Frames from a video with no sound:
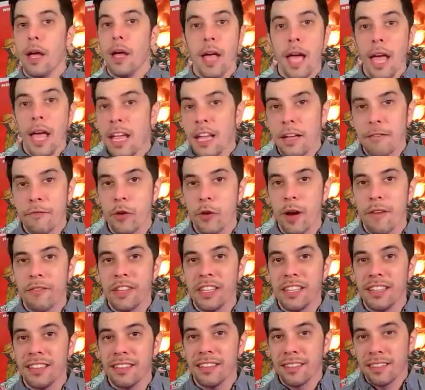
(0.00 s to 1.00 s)
Hey, if you
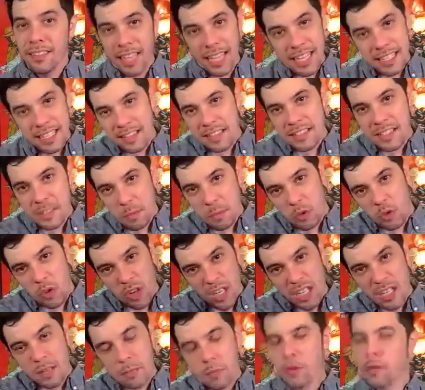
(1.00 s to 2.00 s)
haven't liked and
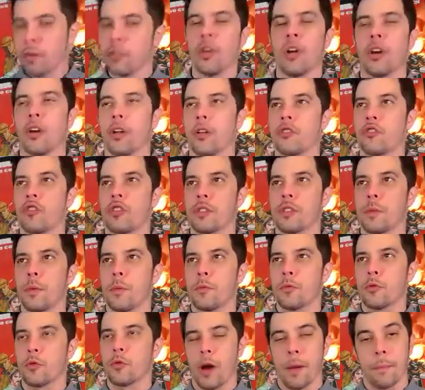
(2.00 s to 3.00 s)
subscribed, no, it's just
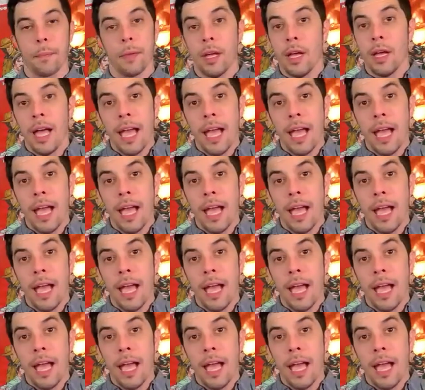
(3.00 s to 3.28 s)
subscribe.